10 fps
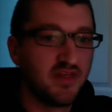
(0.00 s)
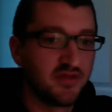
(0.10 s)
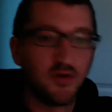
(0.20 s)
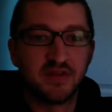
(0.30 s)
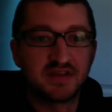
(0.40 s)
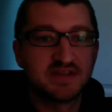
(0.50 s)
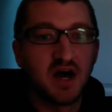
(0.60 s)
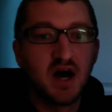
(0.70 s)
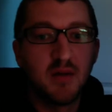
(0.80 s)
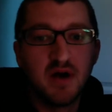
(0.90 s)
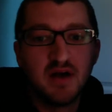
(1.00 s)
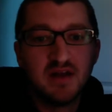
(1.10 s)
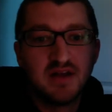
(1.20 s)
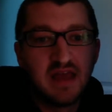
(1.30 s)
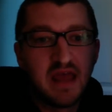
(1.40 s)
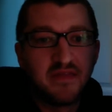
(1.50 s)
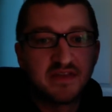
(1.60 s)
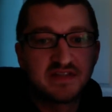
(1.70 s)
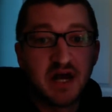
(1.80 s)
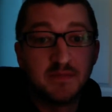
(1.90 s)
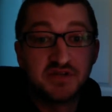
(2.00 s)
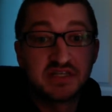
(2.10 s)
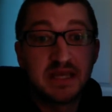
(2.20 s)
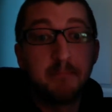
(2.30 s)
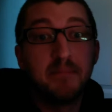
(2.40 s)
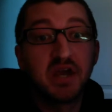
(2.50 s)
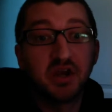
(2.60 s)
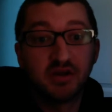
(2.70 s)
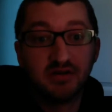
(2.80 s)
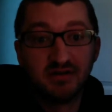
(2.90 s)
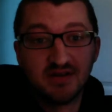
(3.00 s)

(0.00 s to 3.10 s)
thrown in this tub, and this tub's just getting bigger.